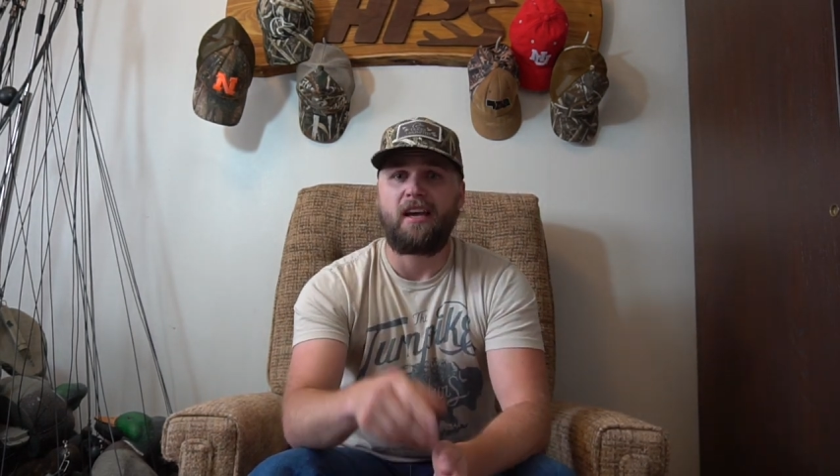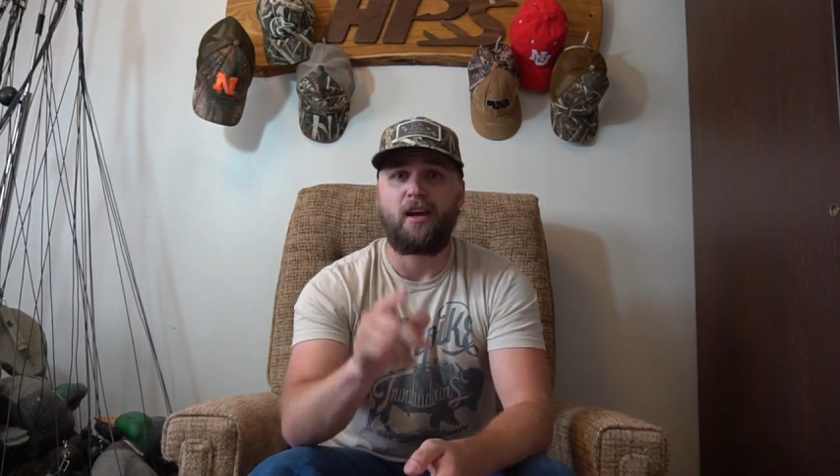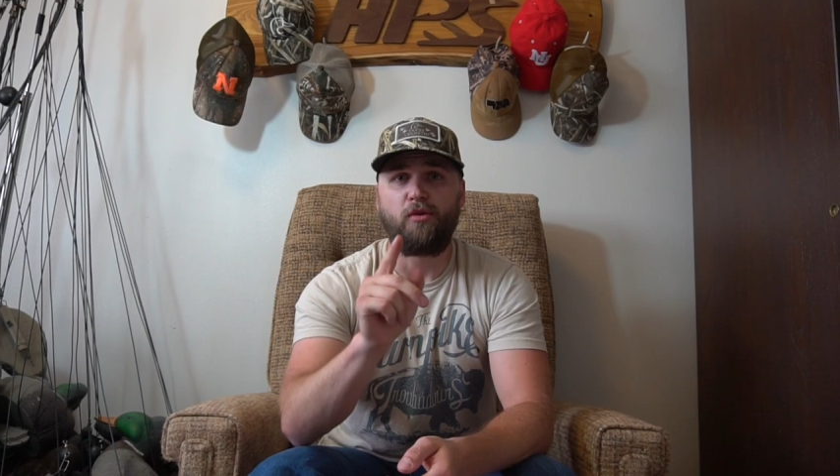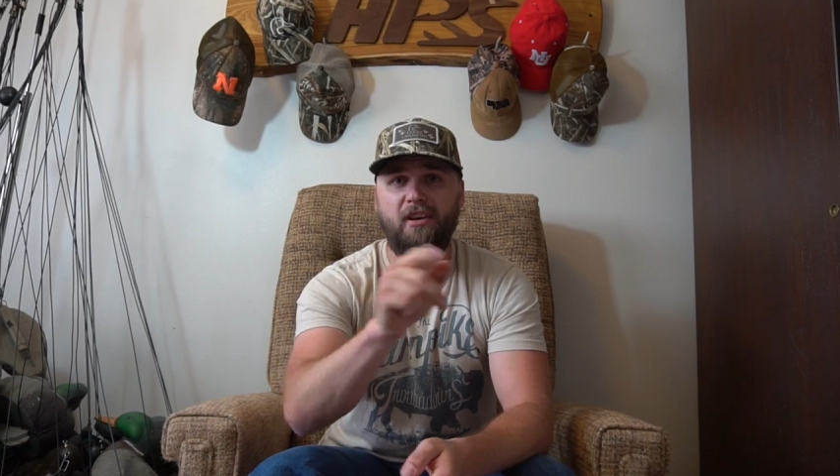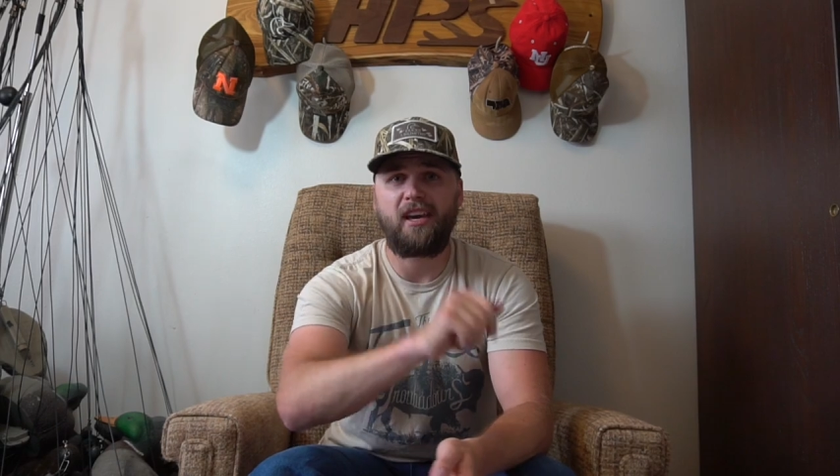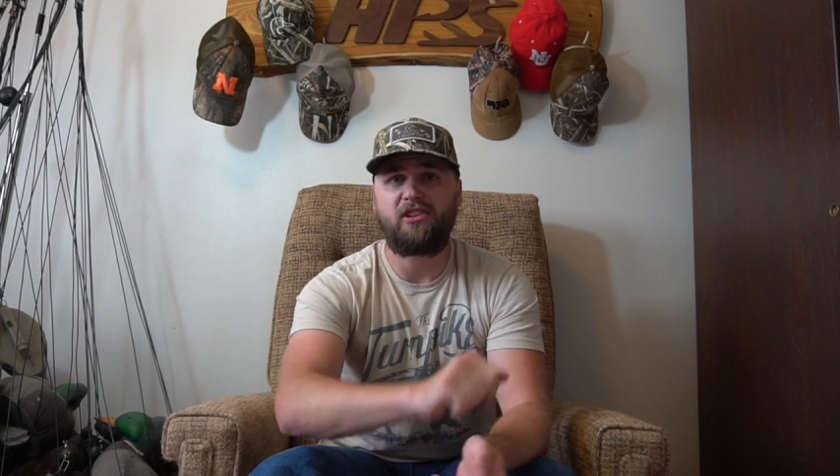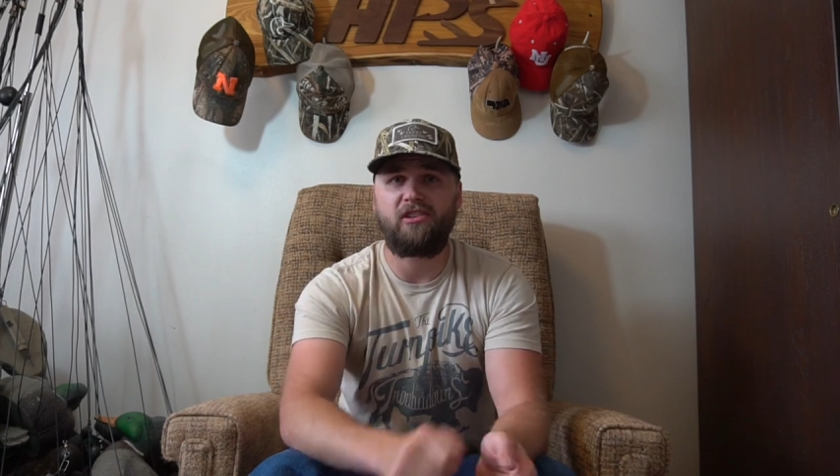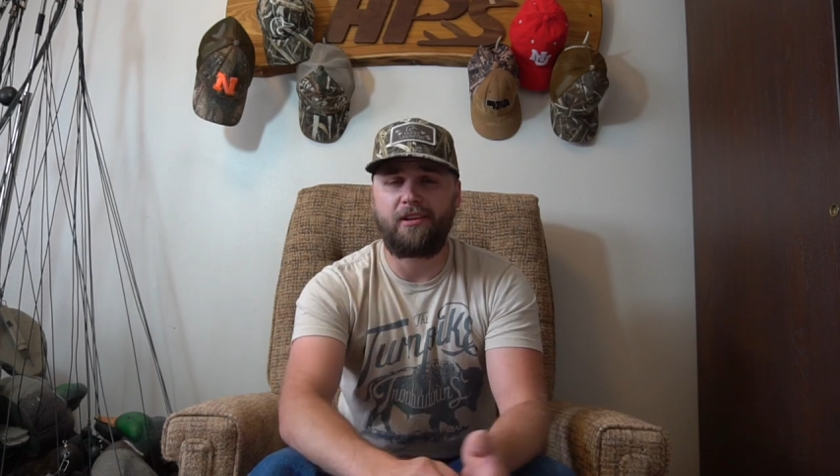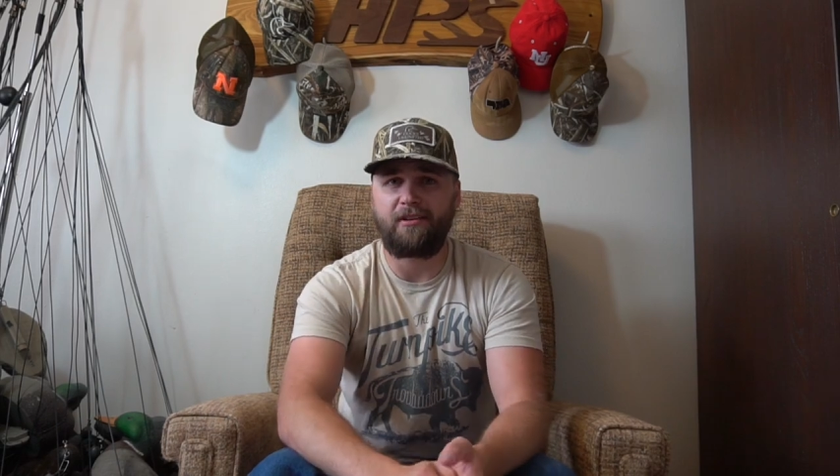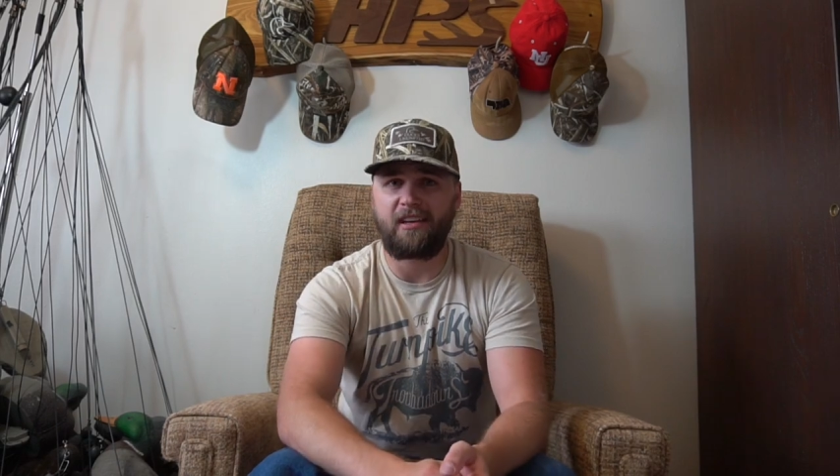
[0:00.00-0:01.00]
and we'll catch
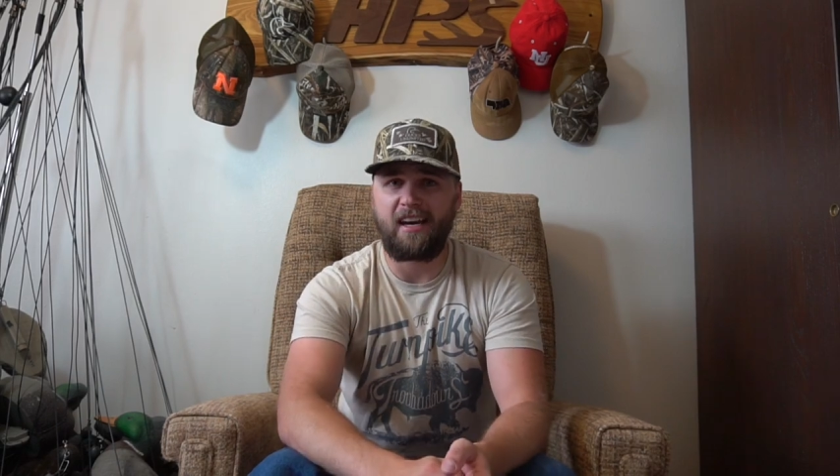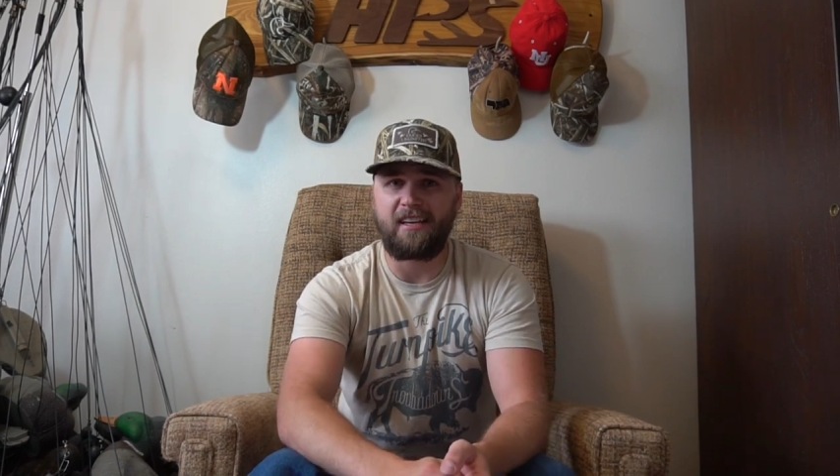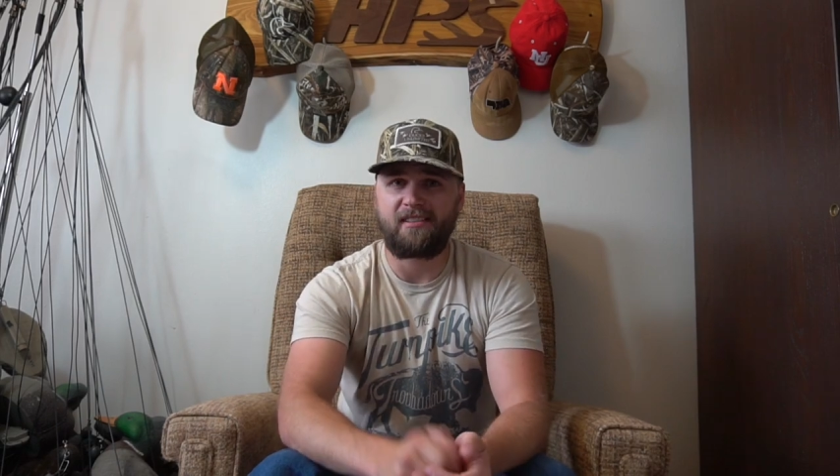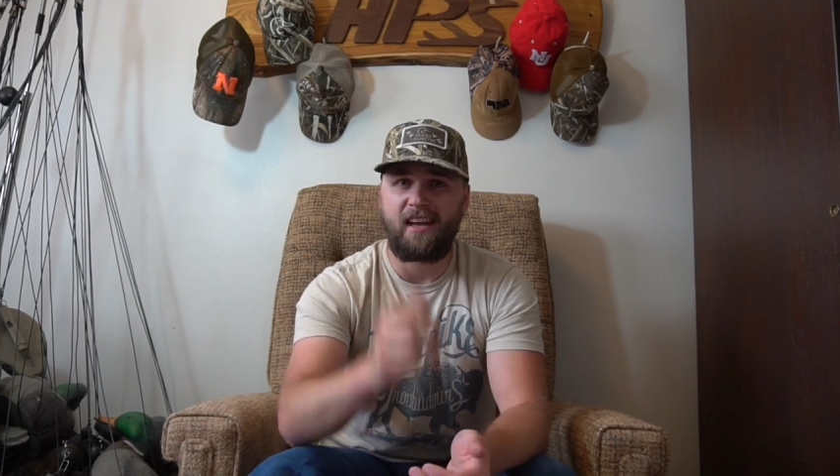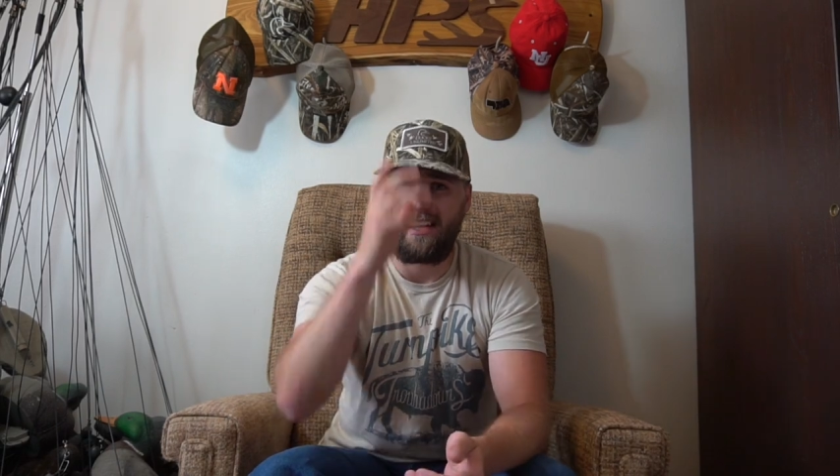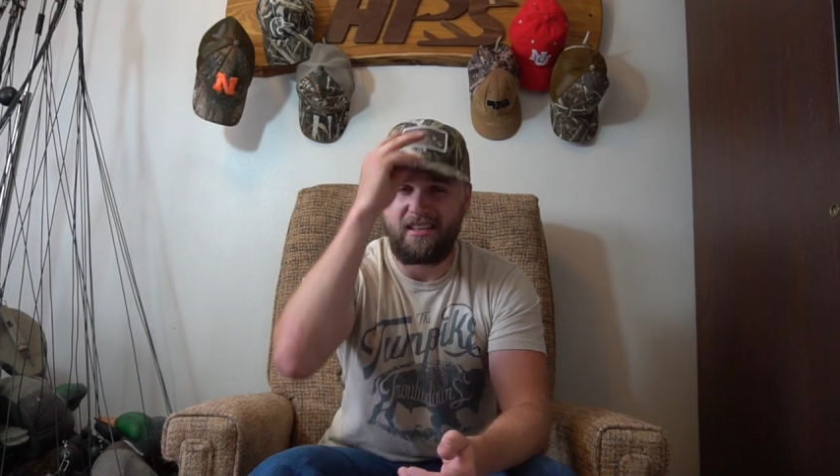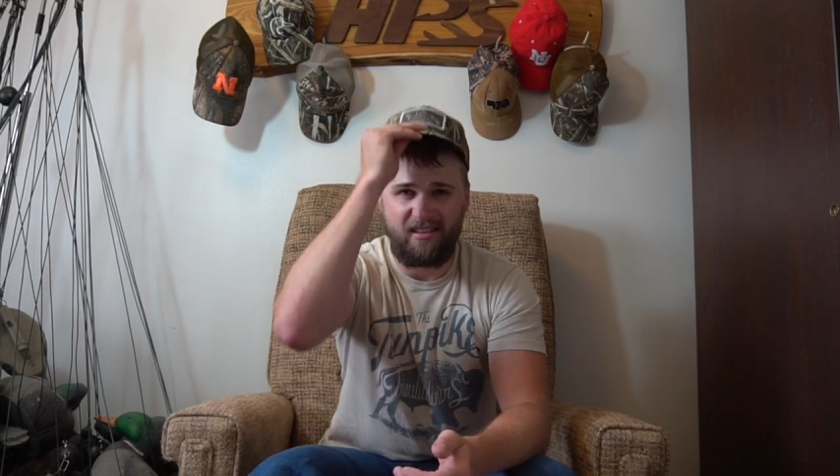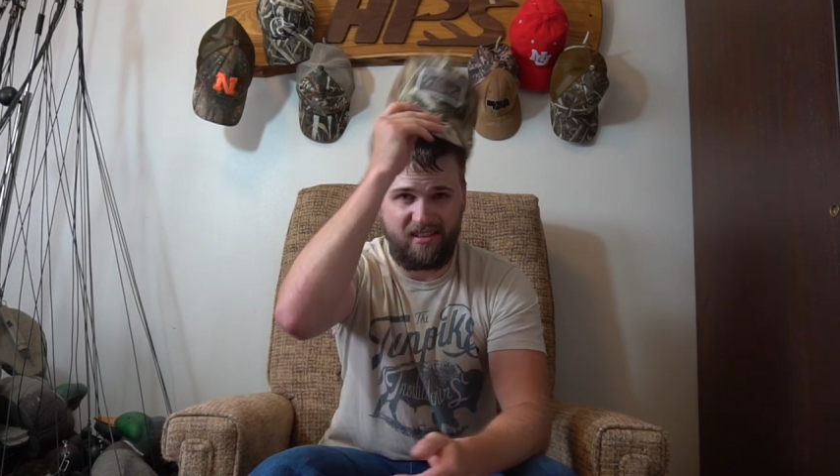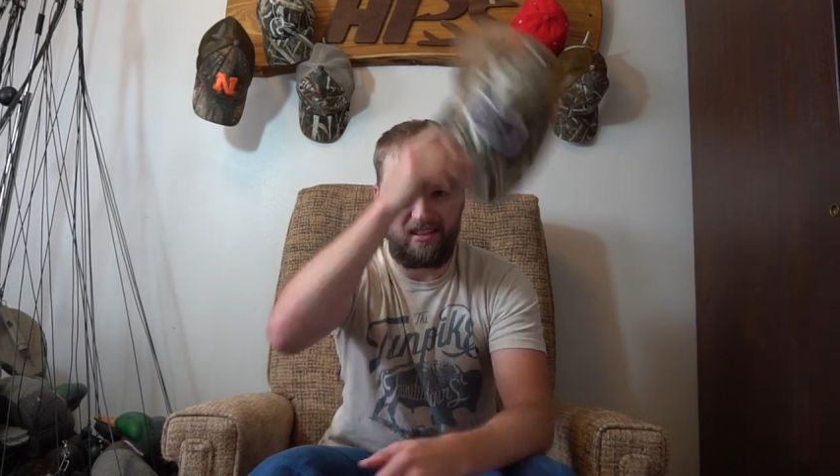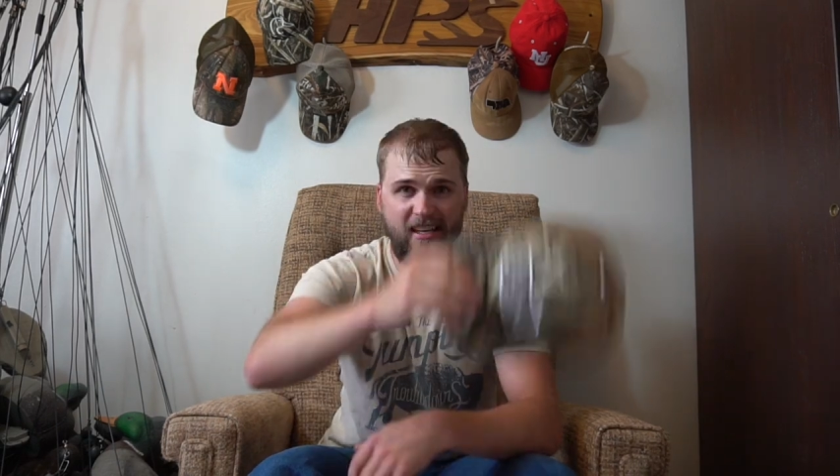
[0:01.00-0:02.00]
you out there, guys.
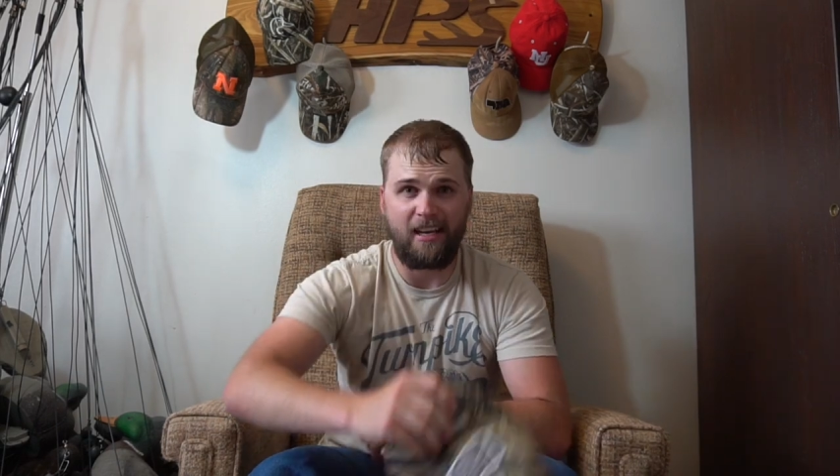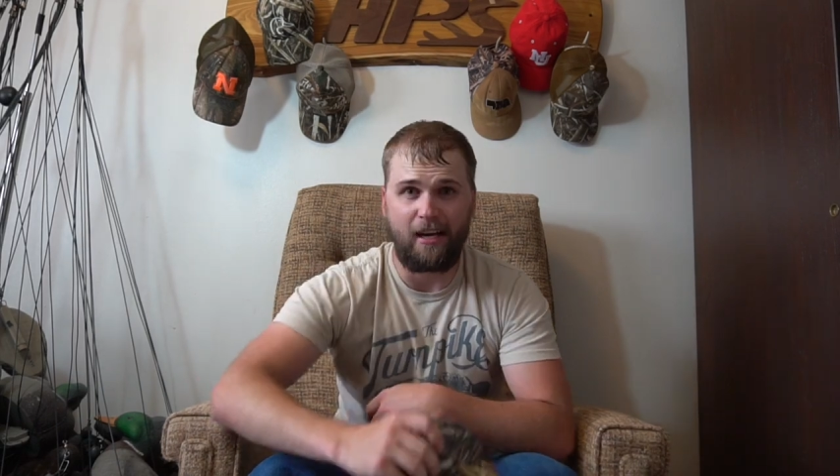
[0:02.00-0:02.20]
See